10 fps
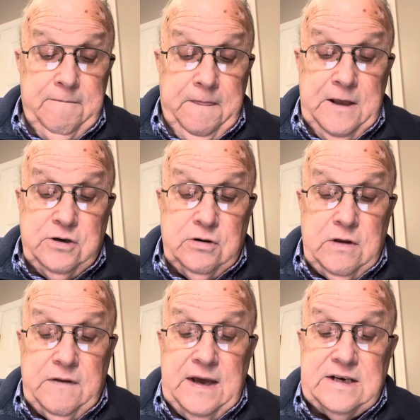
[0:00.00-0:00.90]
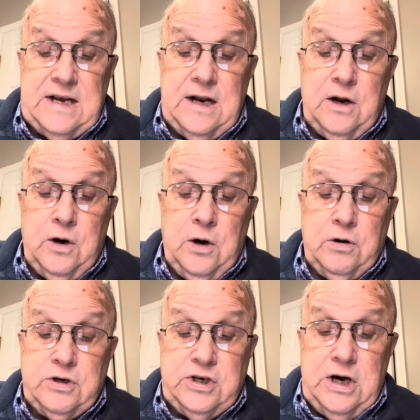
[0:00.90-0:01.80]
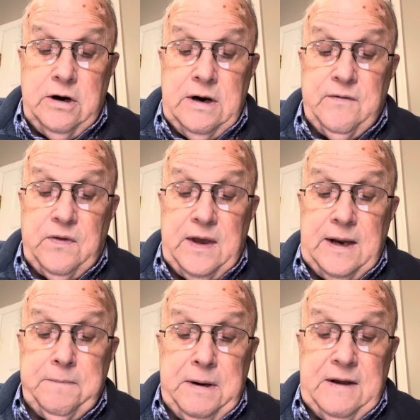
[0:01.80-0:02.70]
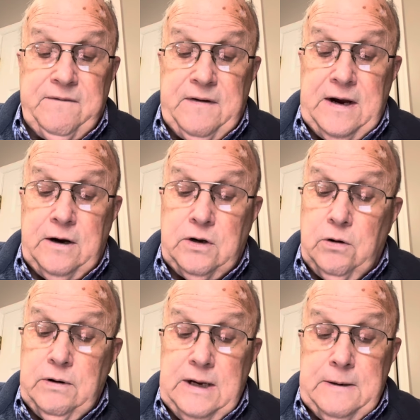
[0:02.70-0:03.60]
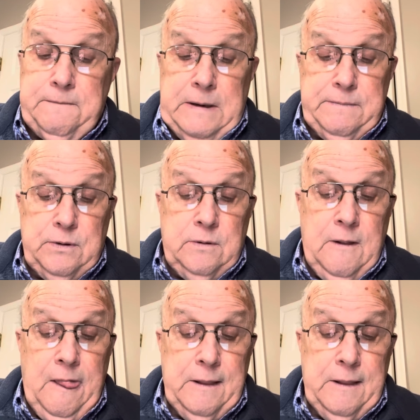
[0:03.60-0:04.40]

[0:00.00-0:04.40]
These are the things I learned. Share everything. Play fair. Don't hit people.